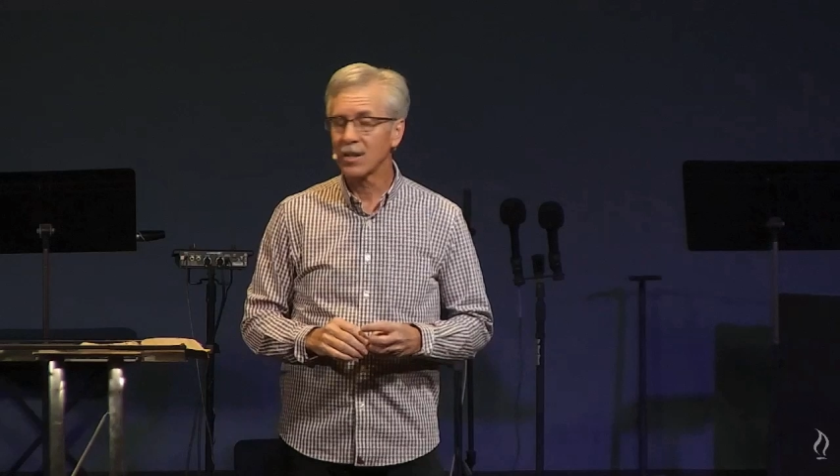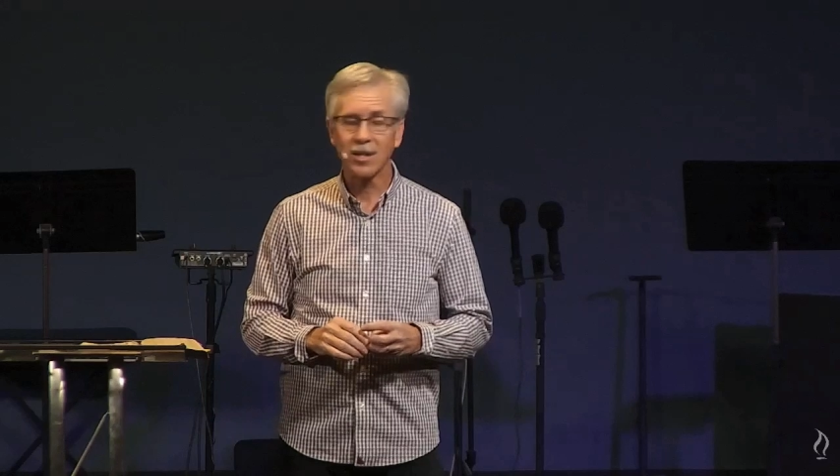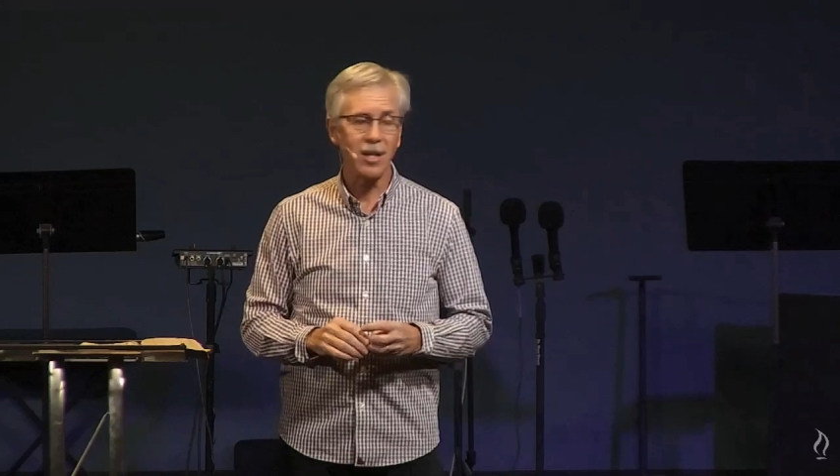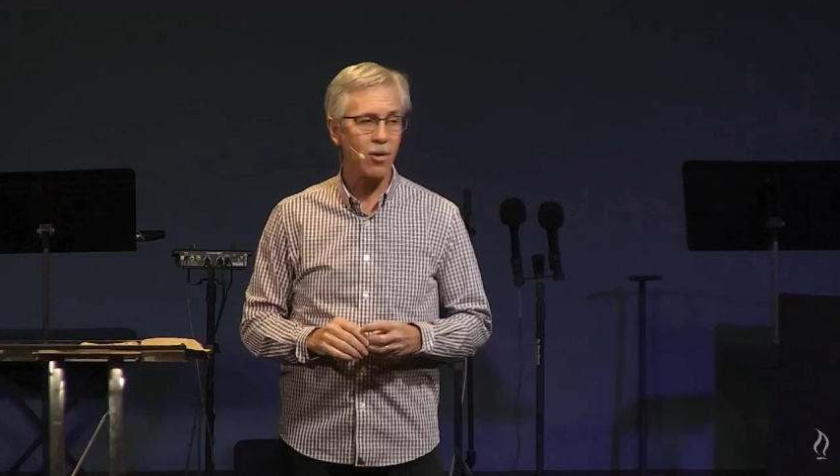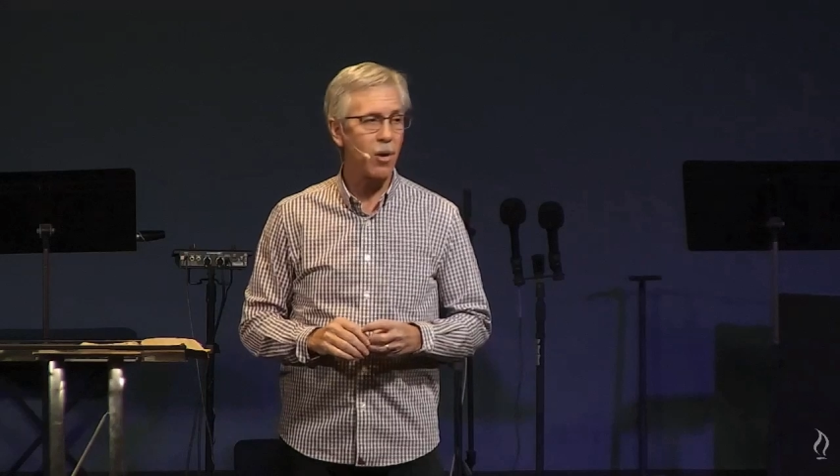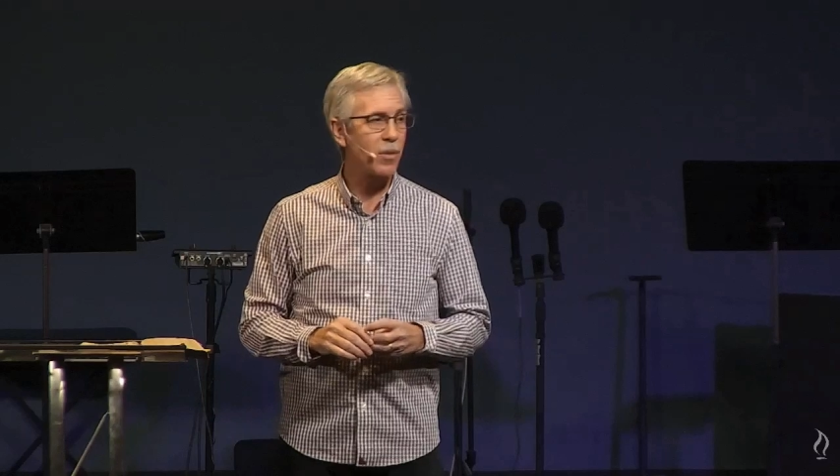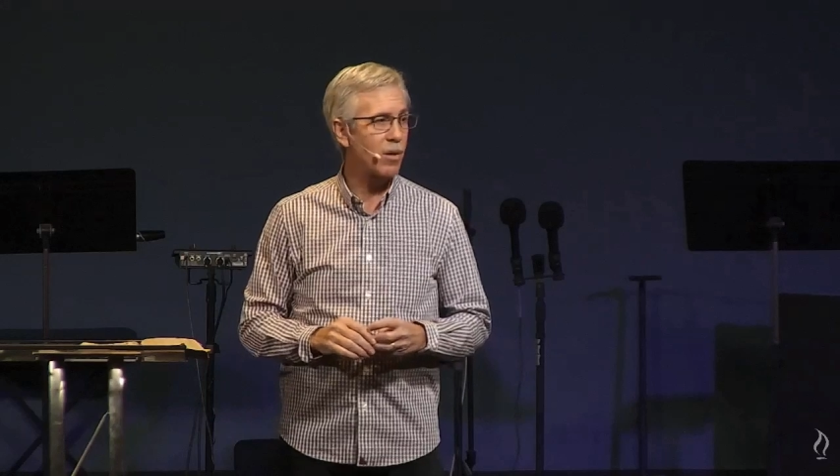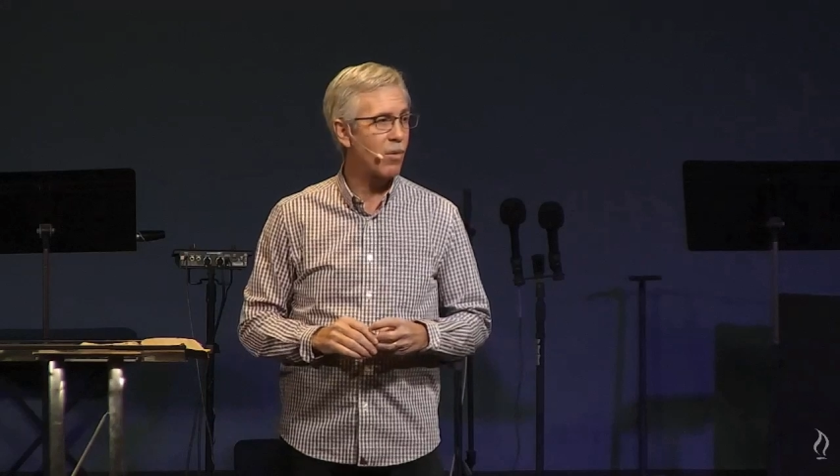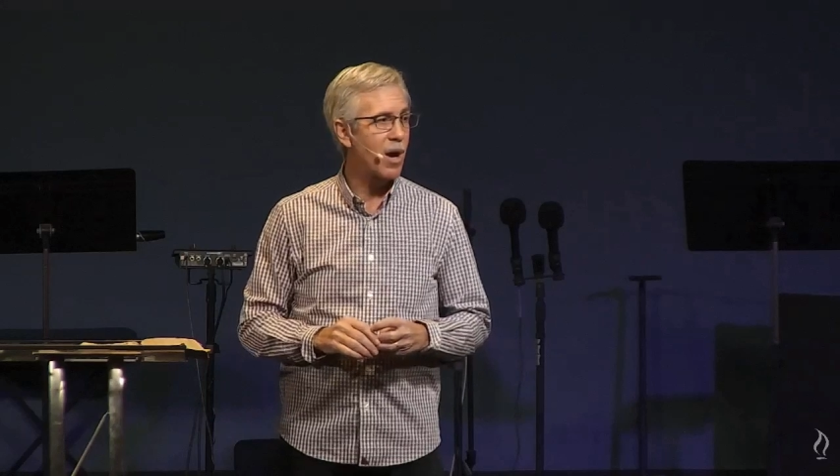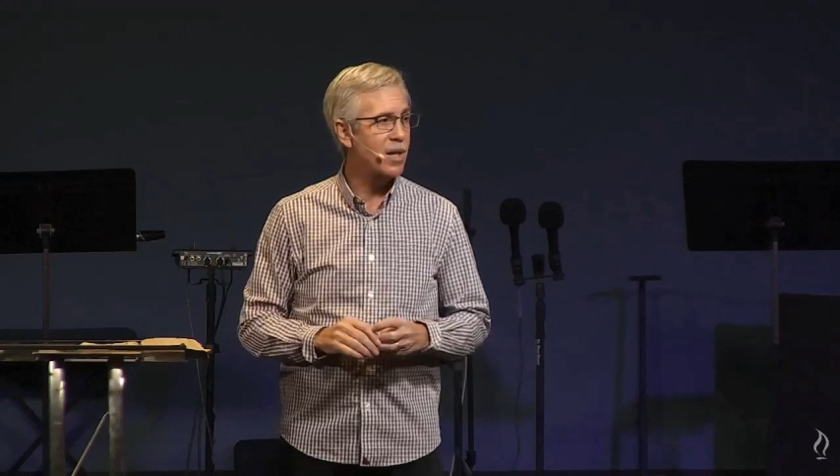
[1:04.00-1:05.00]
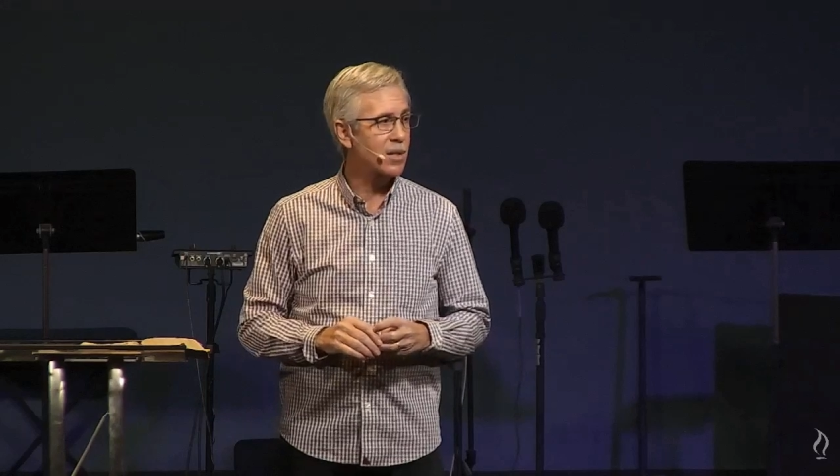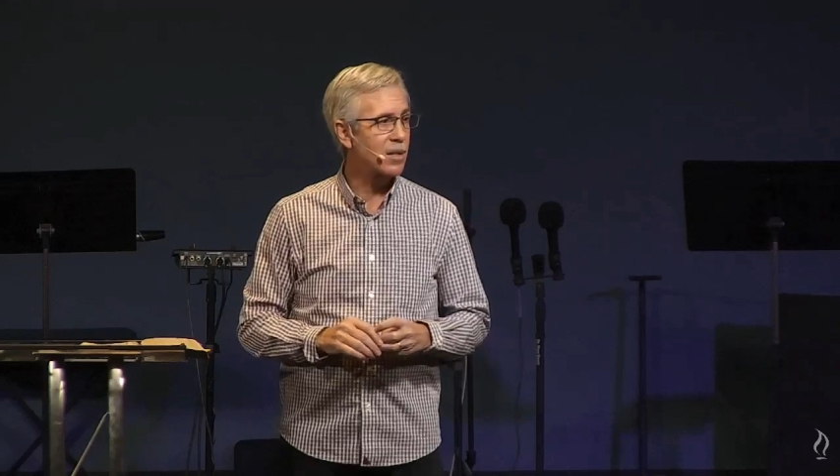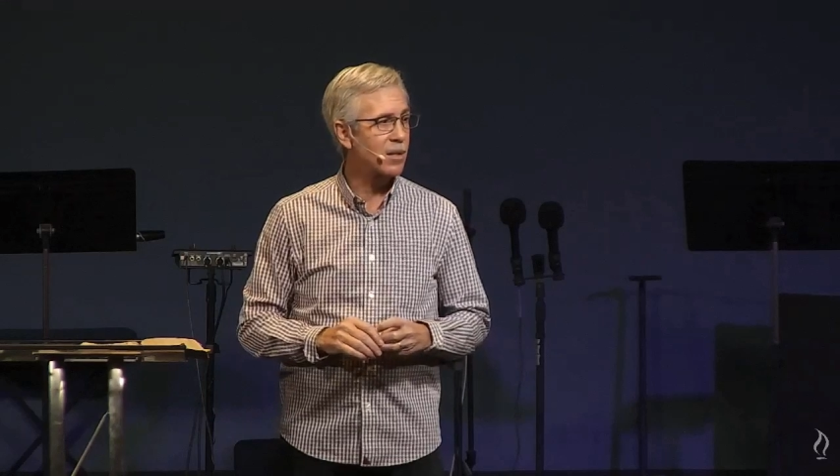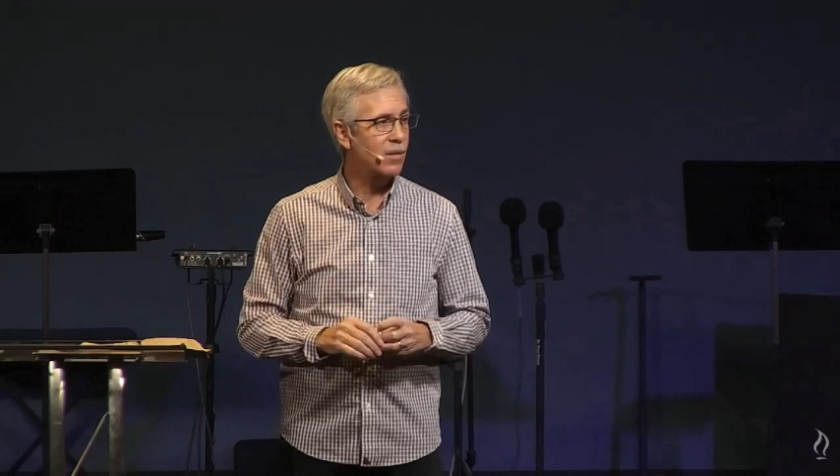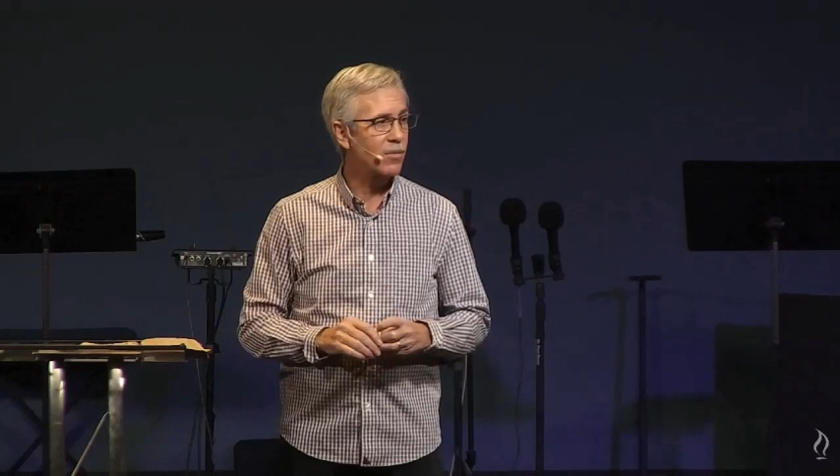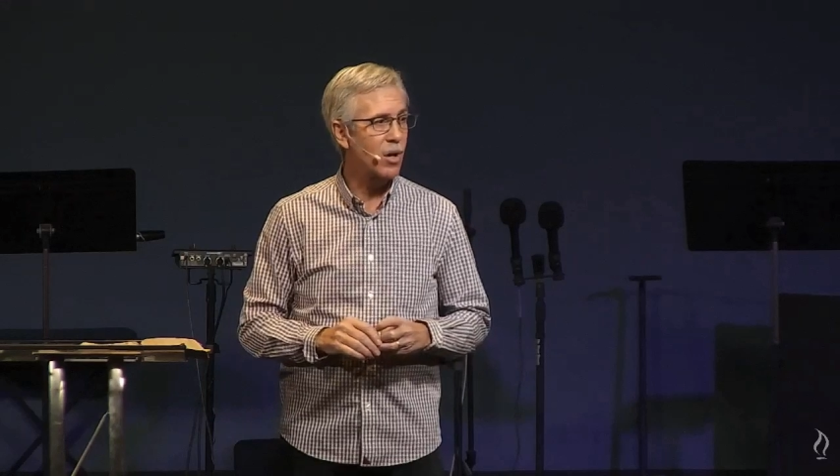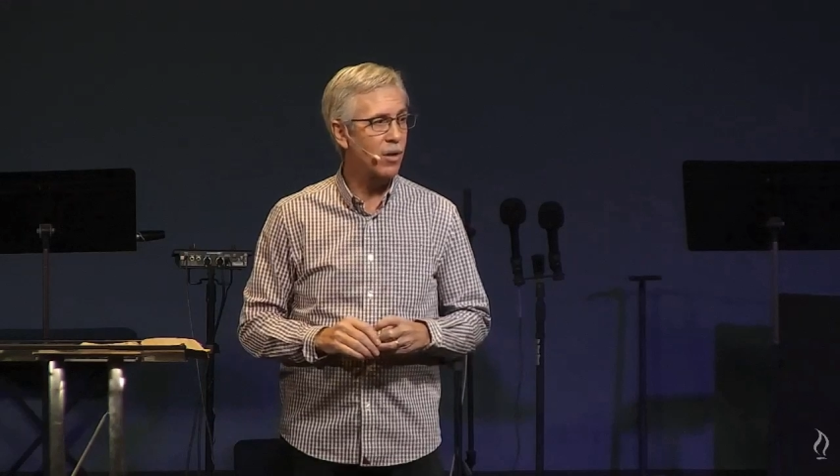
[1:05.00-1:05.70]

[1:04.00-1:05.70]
I see an army arising of